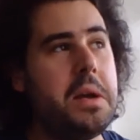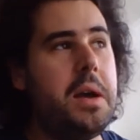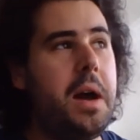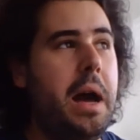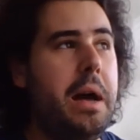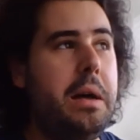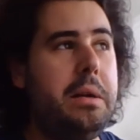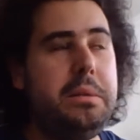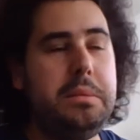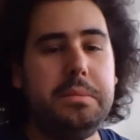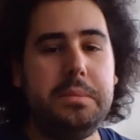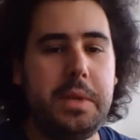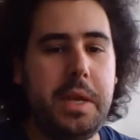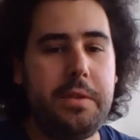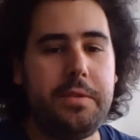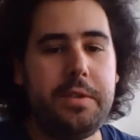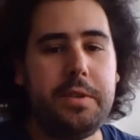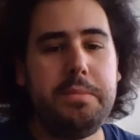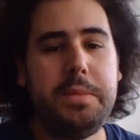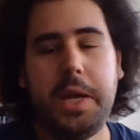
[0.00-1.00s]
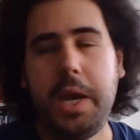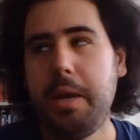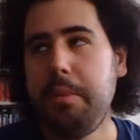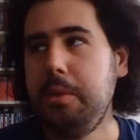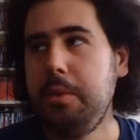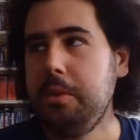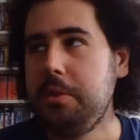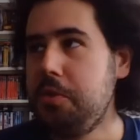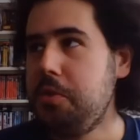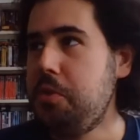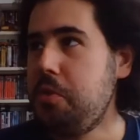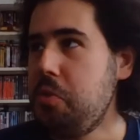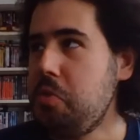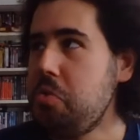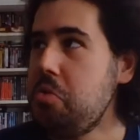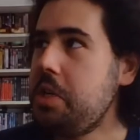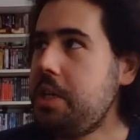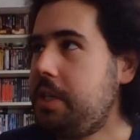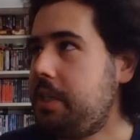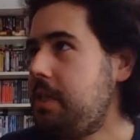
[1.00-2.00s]
I'll never be able to
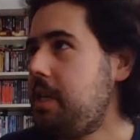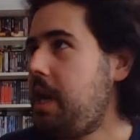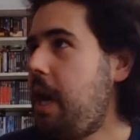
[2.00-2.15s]
do it.